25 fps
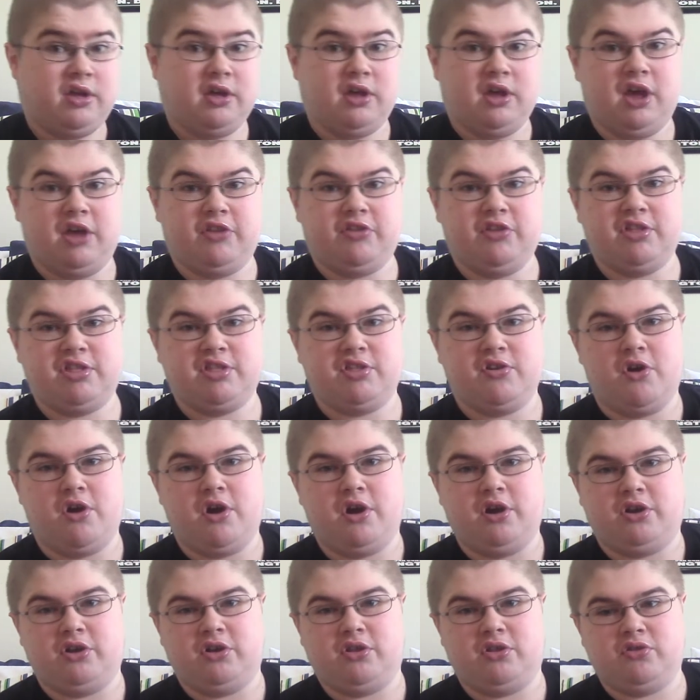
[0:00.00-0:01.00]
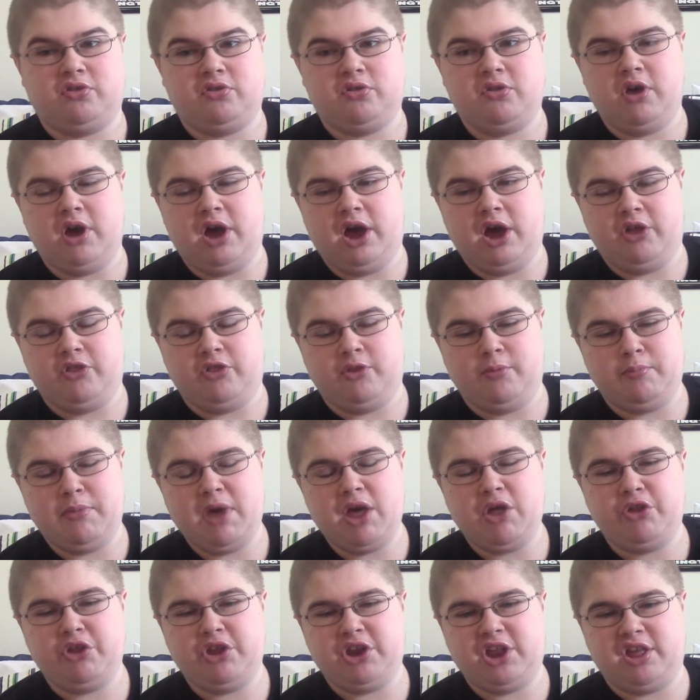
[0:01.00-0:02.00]
And this song, the
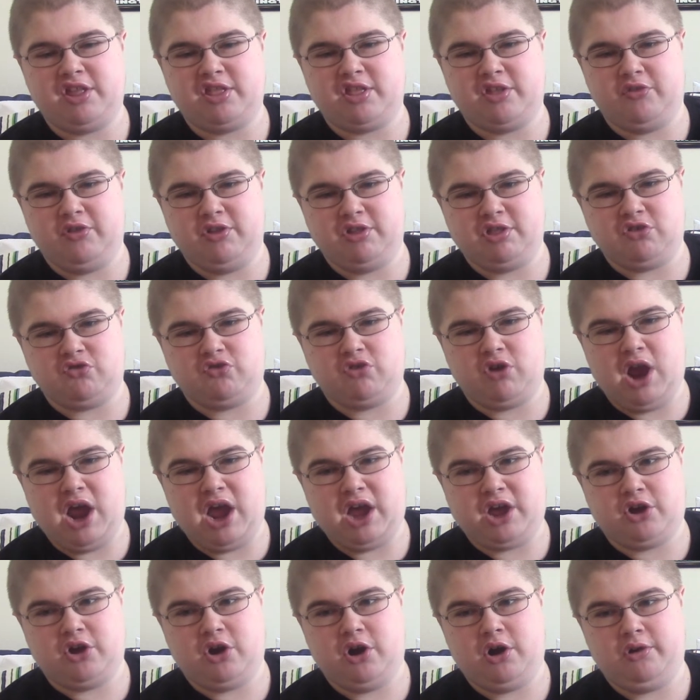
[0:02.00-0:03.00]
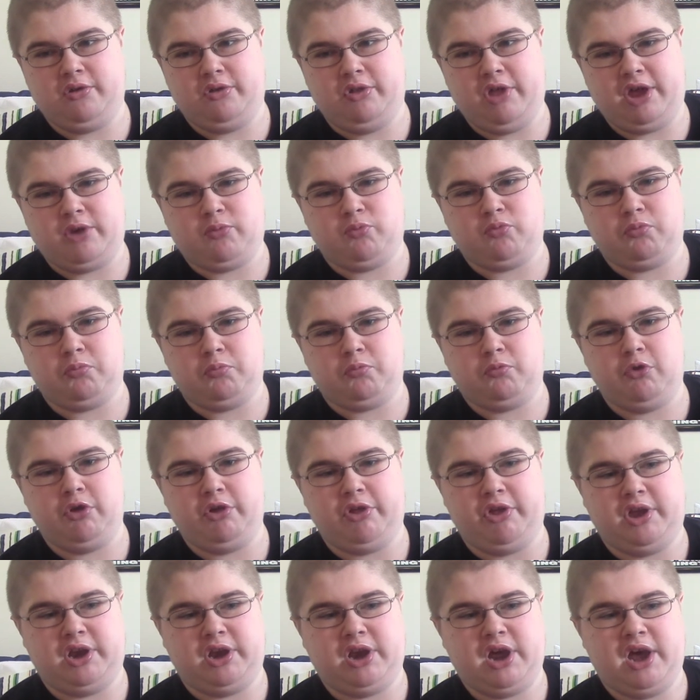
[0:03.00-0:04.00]
melodies of this track are
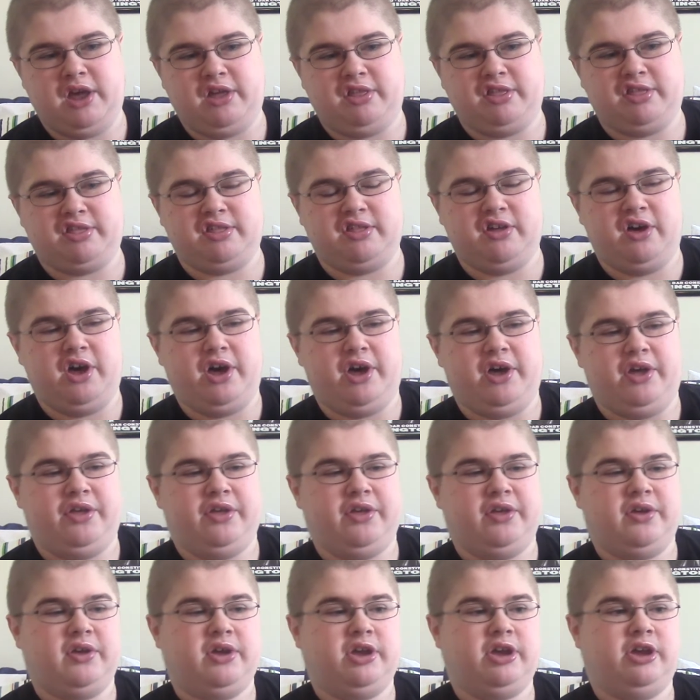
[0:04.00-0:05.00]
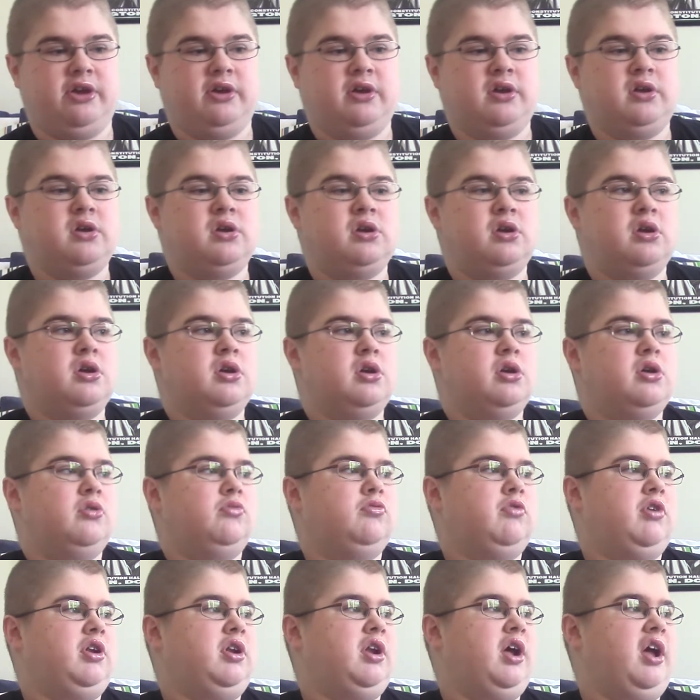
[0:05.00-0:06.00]
really nice.
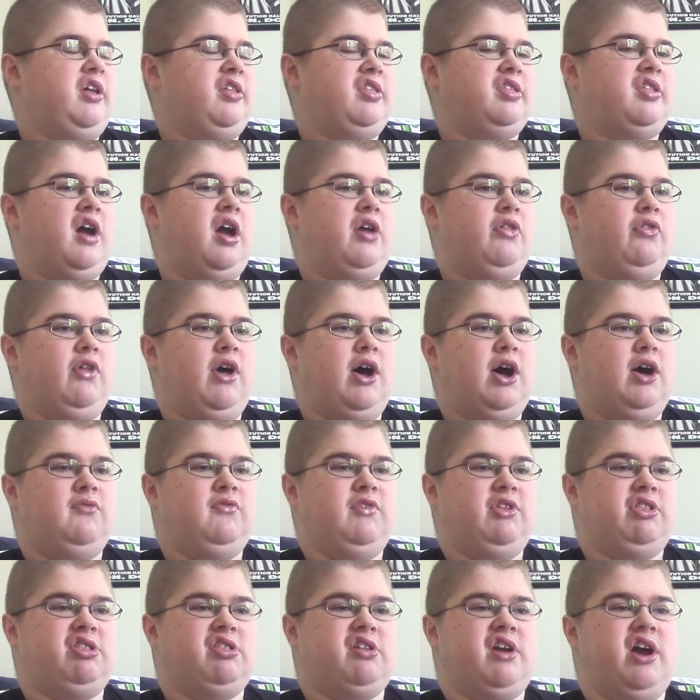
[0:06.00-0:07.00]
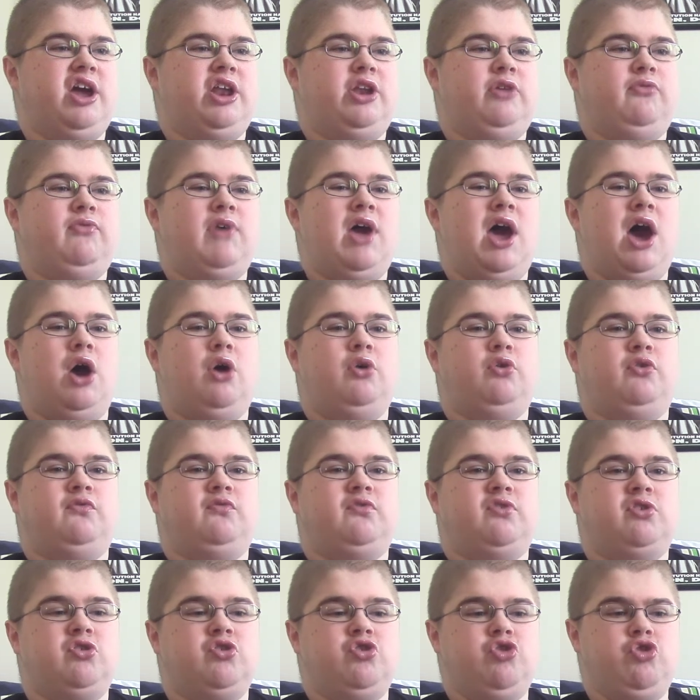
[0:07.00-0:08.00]
Really nice. I love its kind of out
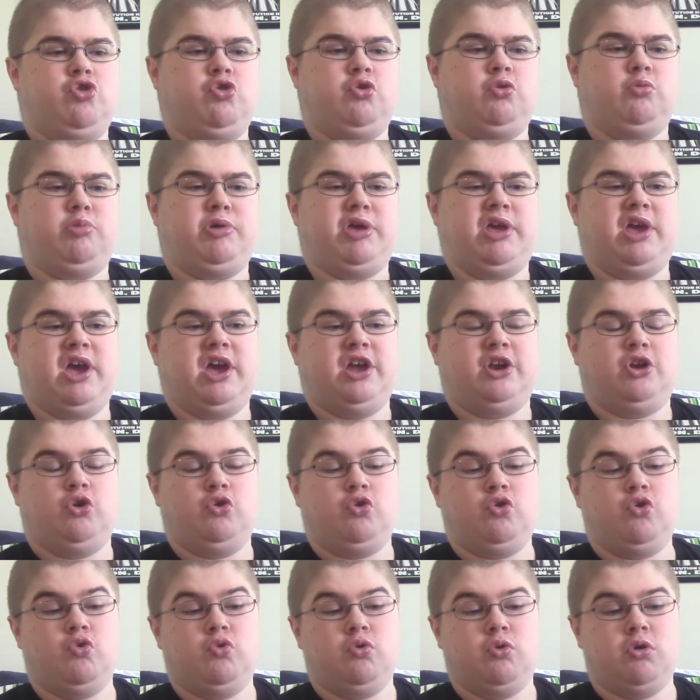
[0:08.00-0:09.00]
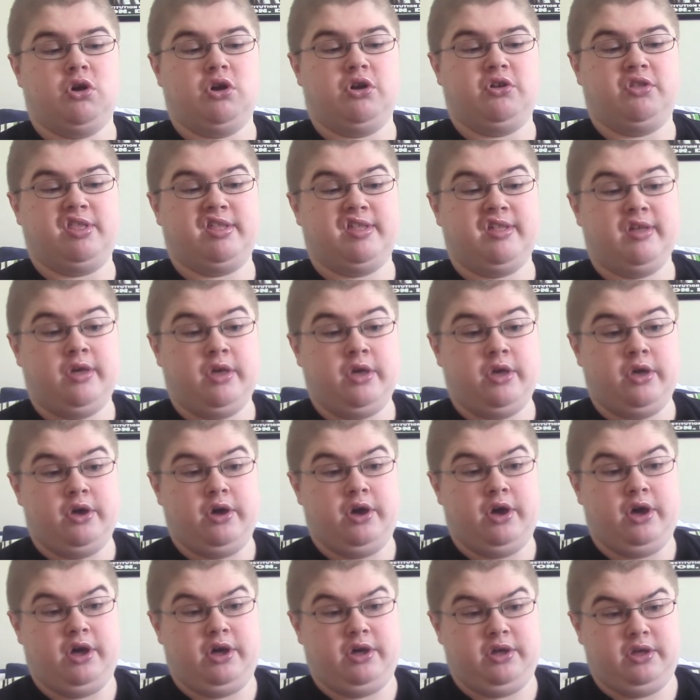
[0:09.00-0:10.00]
of tune piano chords,
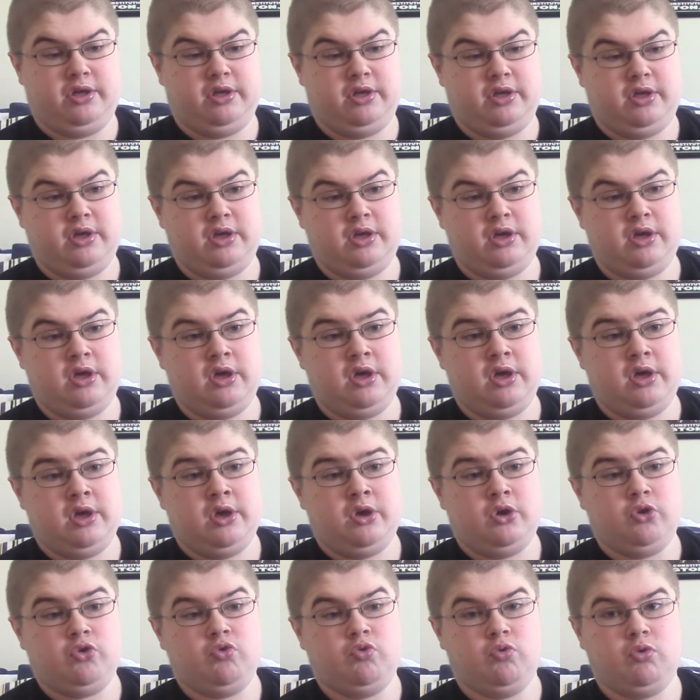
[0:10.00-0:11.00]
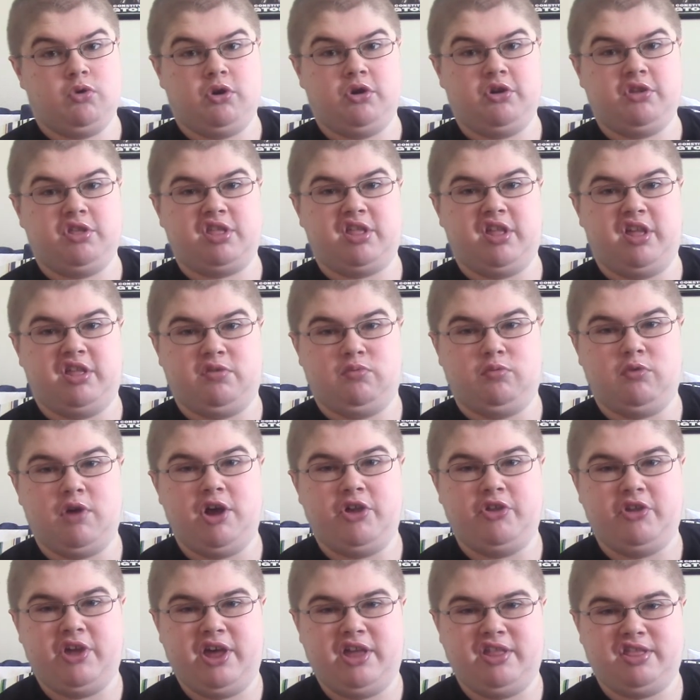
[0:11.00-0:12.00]
as
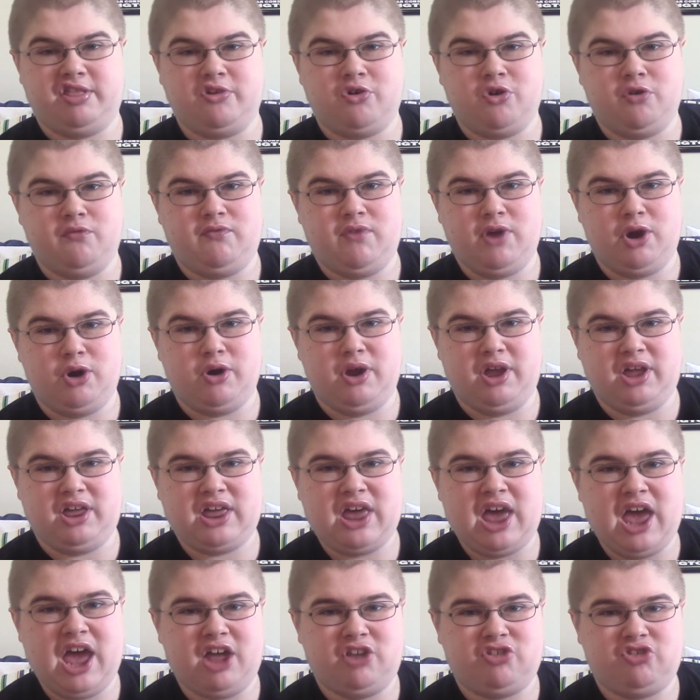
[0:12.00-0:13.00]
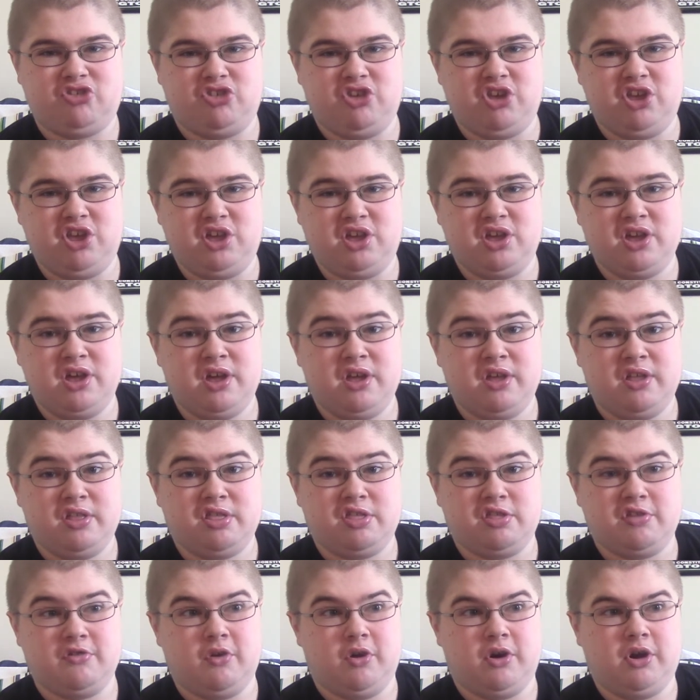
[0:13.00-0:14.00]
well as her very catchy
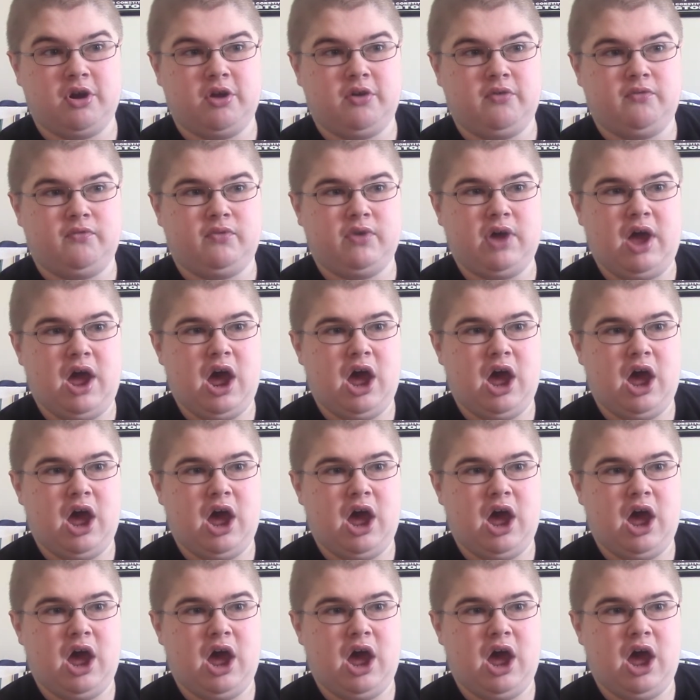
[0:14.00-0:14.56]
sort of